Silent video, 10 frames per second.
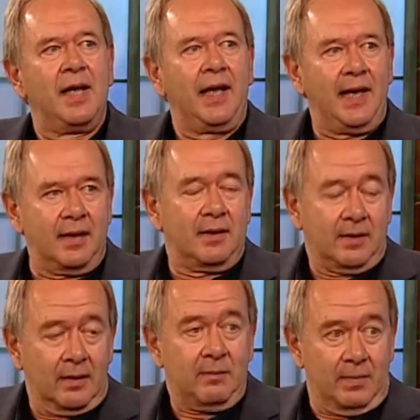it
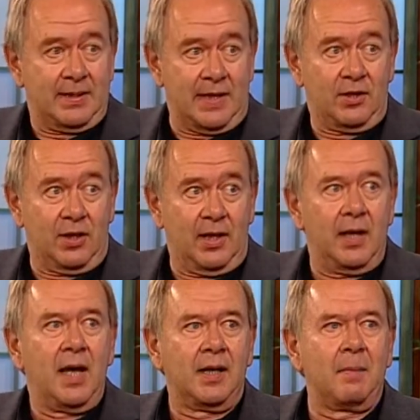essentially
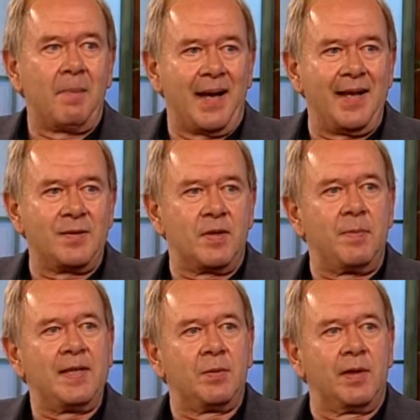combines with the
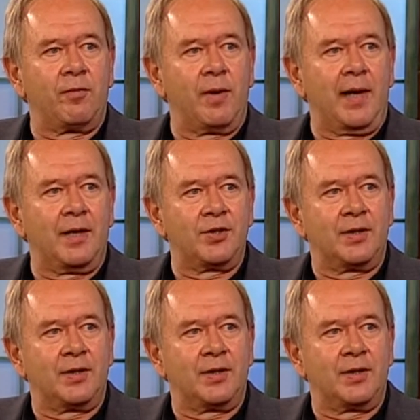P24 antigen,